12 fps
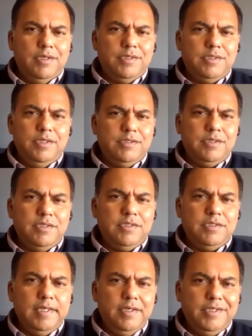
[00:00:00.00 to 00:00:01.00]
is, is
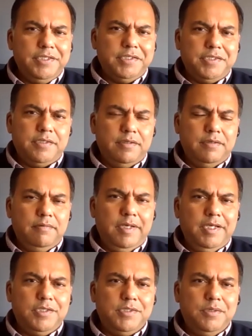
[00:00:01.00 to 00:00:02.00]
single digits,
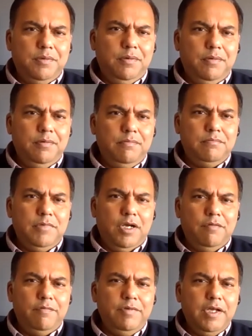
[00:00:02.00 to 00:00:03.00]
right? So
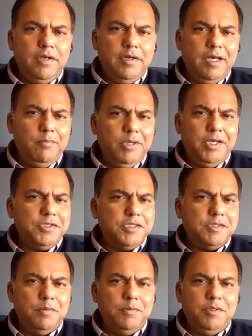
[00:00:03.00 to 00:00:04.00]
out of every 100
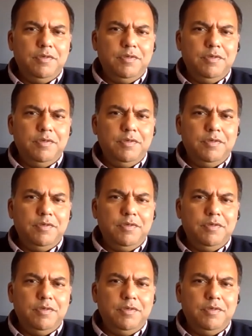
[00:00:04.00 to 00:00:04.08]
applications, maybe